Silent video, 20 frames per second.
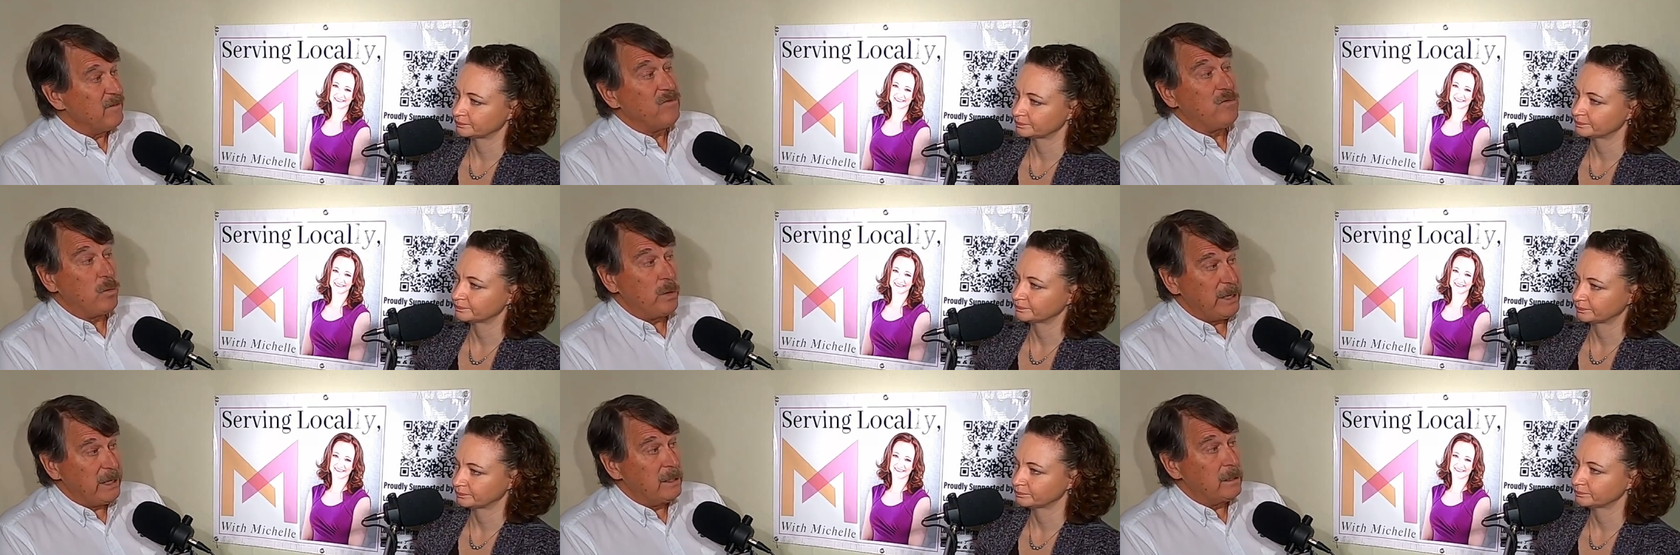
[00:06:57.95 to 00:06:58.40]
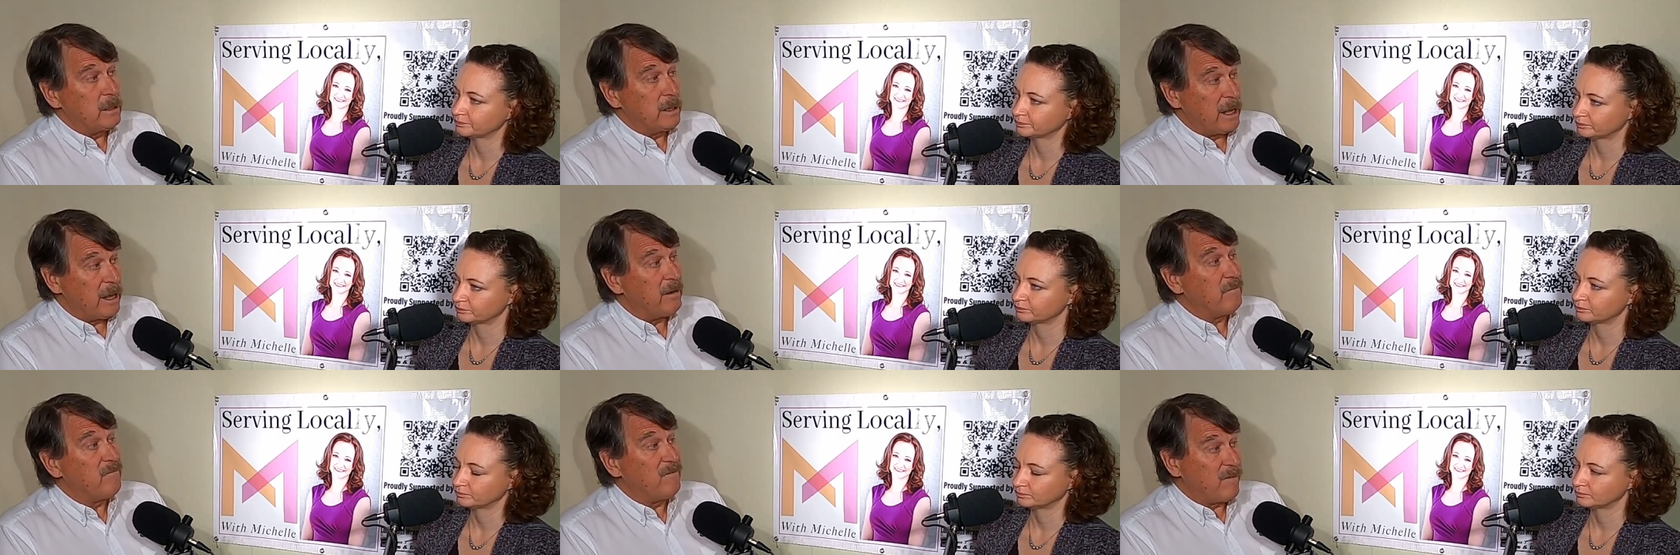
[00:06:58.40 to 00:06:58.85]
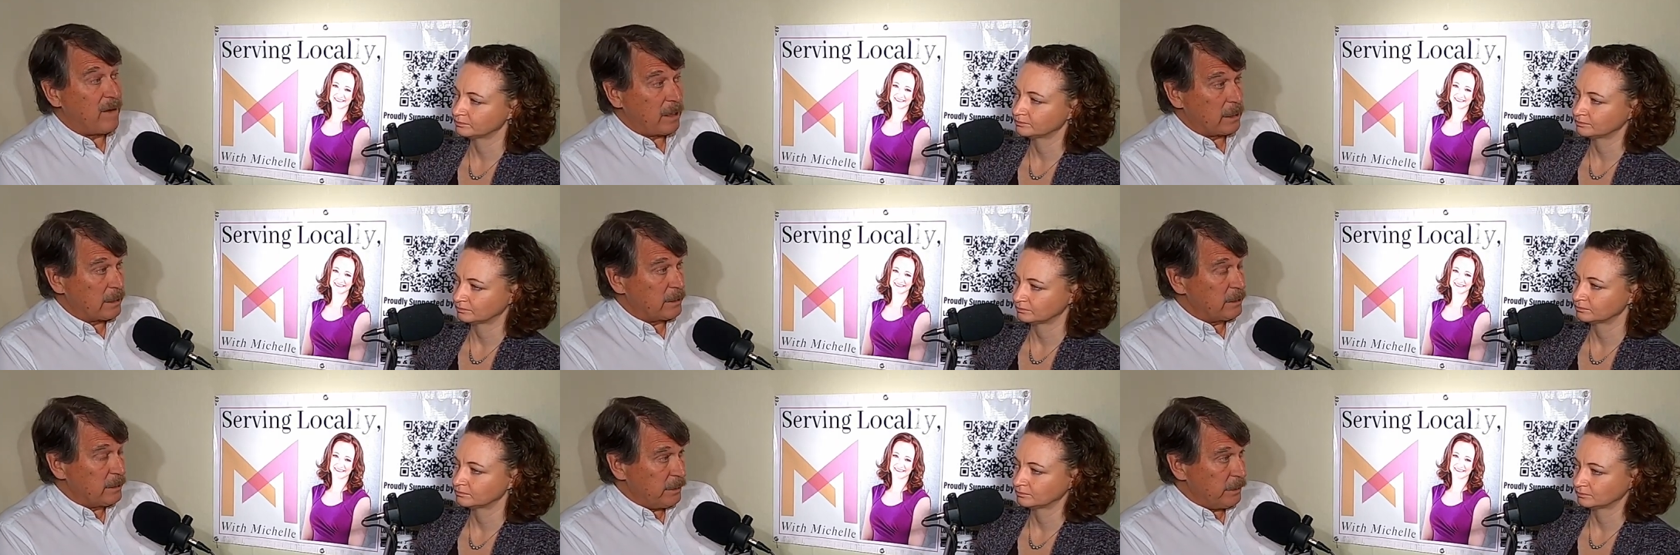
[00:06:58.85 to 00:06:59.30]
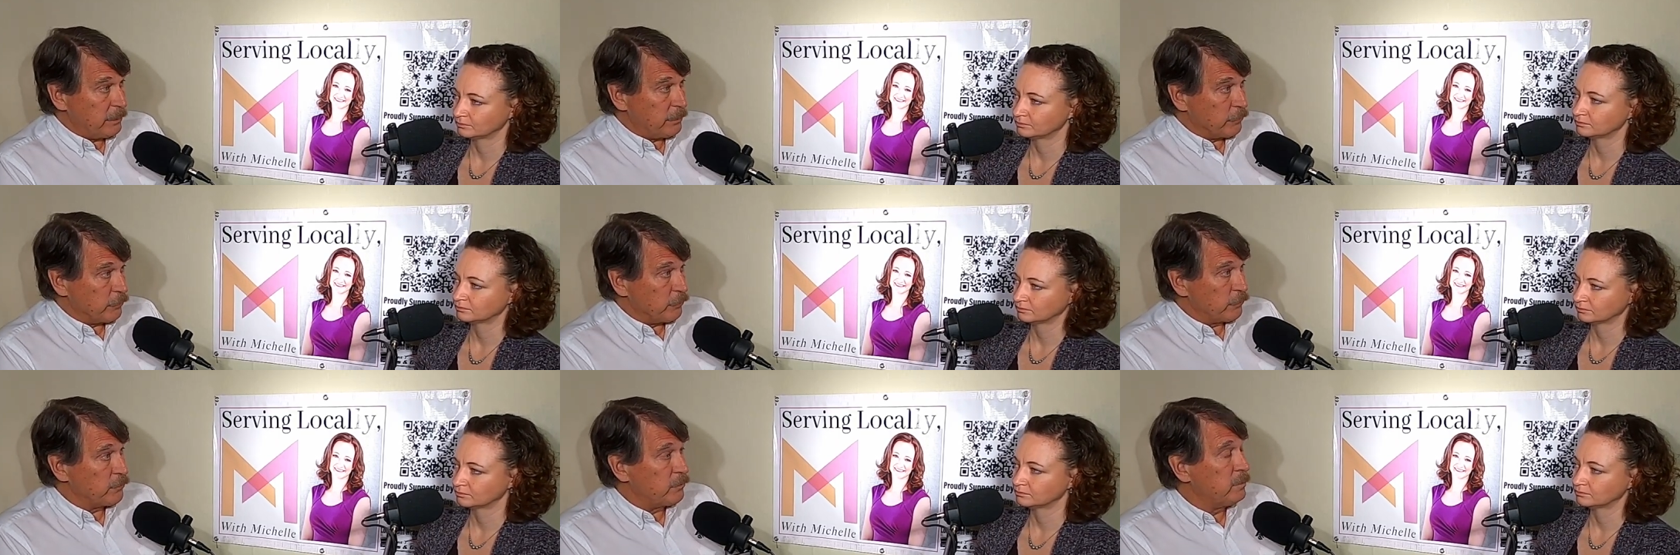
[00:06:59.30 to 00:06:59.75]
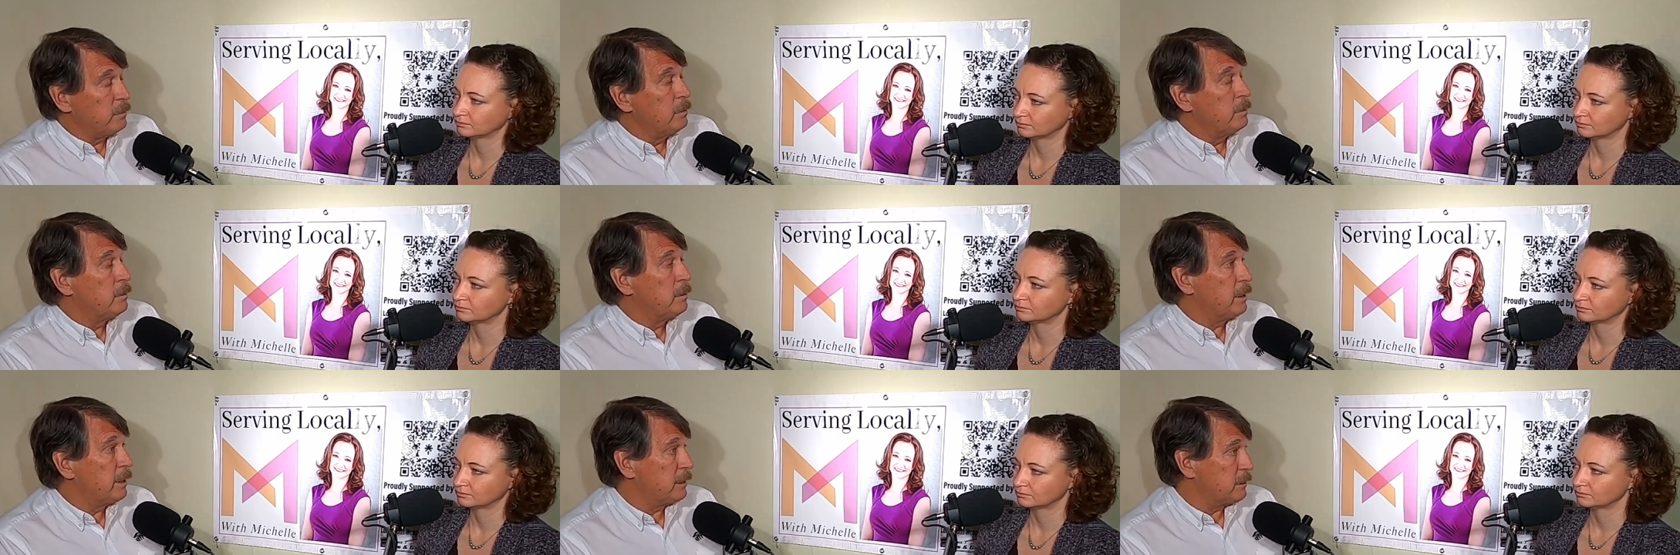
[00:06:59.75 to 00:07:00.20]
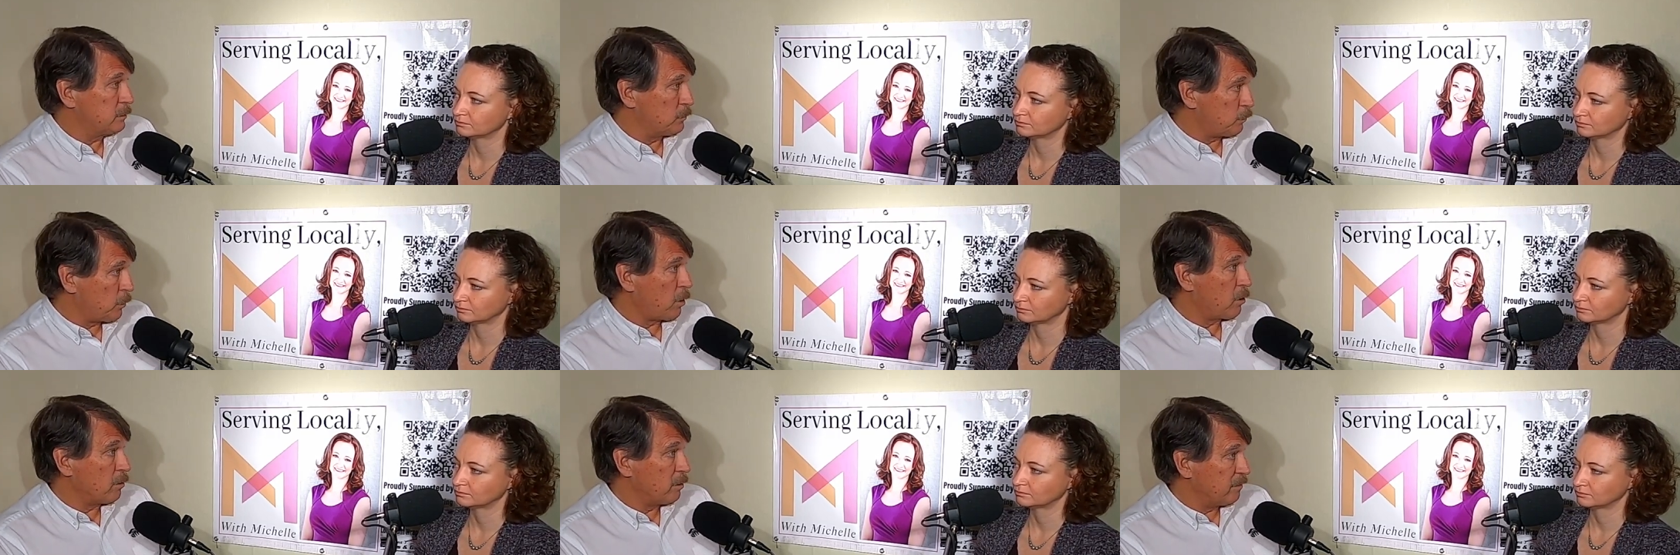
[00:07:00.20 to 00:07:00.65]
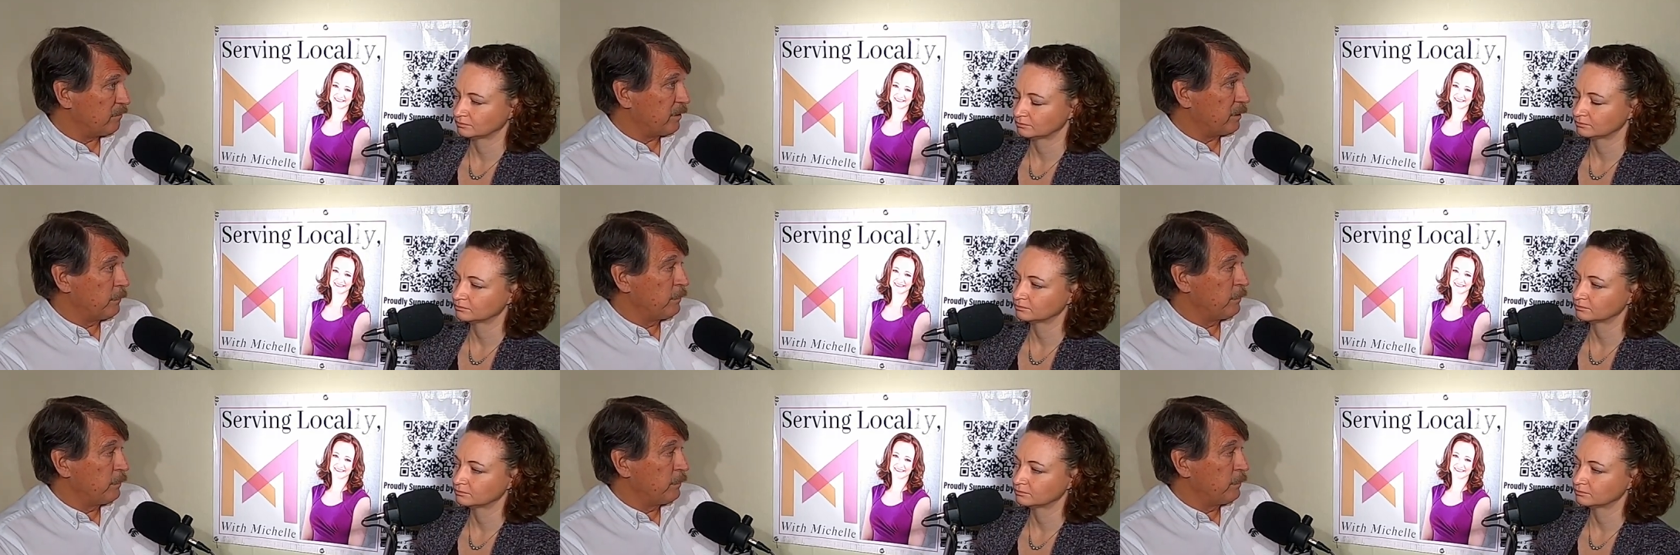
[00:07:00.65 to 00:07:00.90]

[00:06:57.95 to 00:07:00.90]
Speaker 1: if we didn't have volunteers as part of